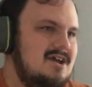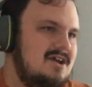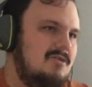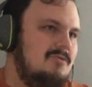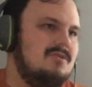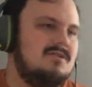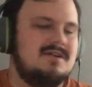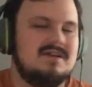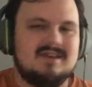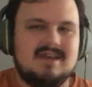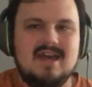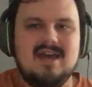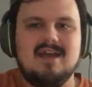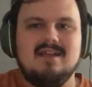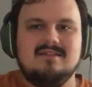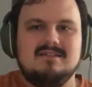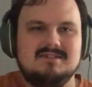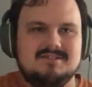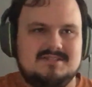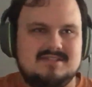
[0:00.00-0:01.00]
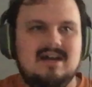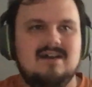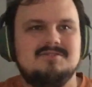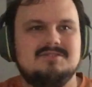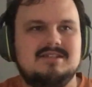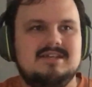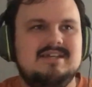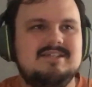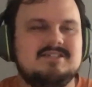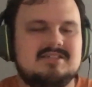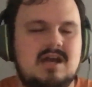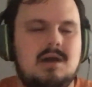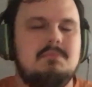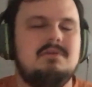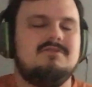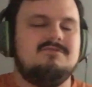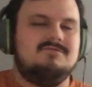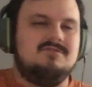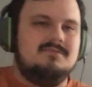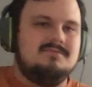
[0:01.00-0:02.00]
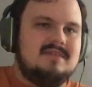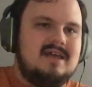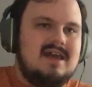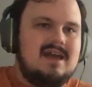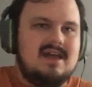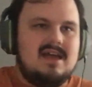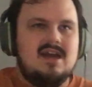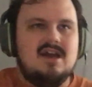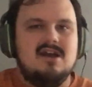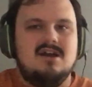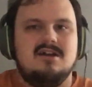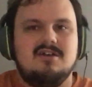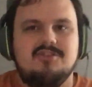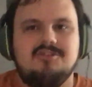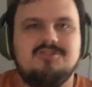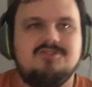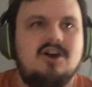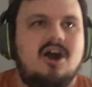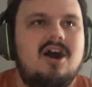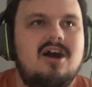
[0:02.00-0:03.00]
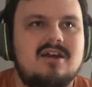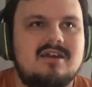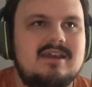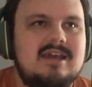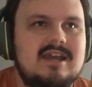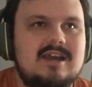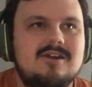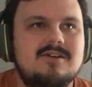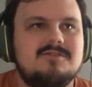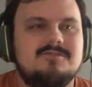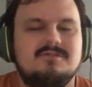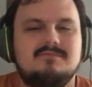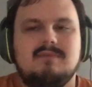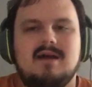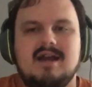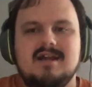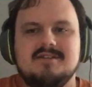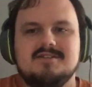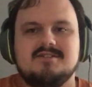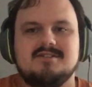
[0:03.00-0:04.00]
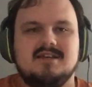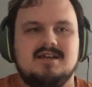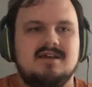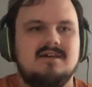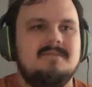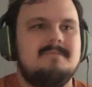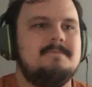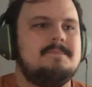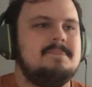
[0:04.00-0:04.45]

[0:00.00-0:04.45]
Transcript: Where again, it sounds like he's coming from that thought character mindset.